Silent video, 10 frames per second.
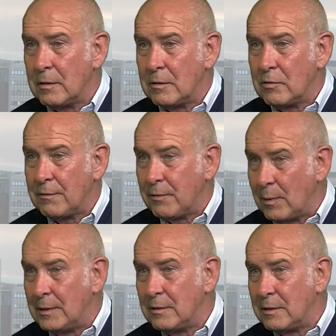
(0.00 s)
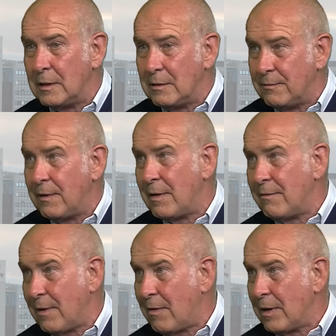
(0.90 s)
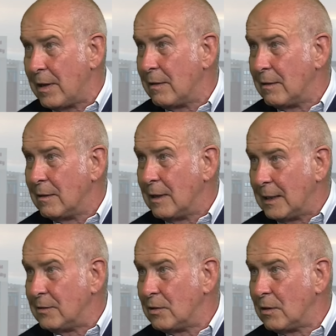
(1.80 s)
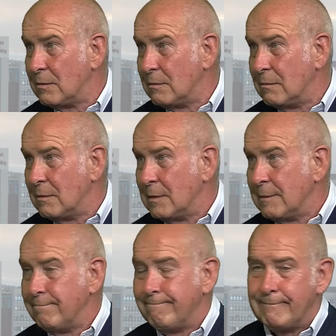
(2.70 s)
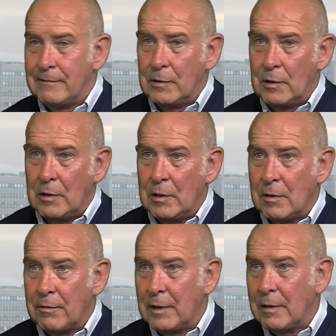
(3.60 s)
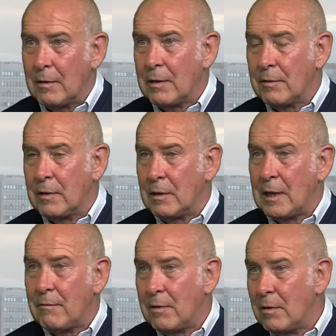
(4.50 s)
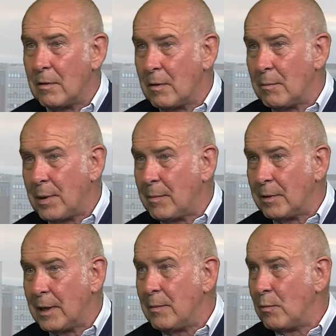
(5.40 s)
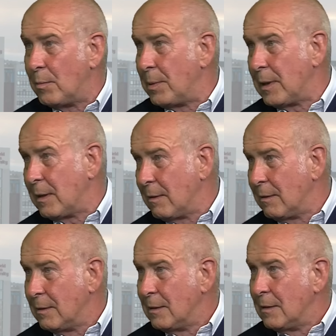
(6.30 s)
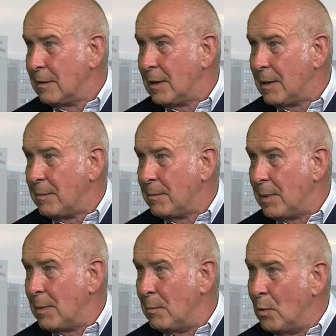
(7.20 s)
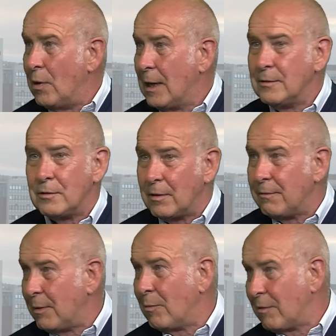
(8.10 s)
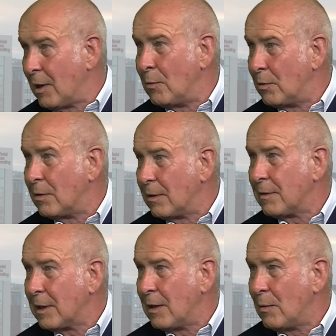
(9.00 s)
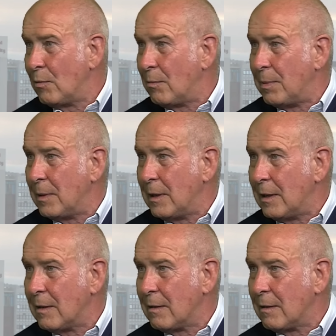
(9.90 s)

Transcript: Sheffield Wednesday is very, very hands-on. I think Kevin at Bramall Lane would be more hands-on if he was local. I think he would be.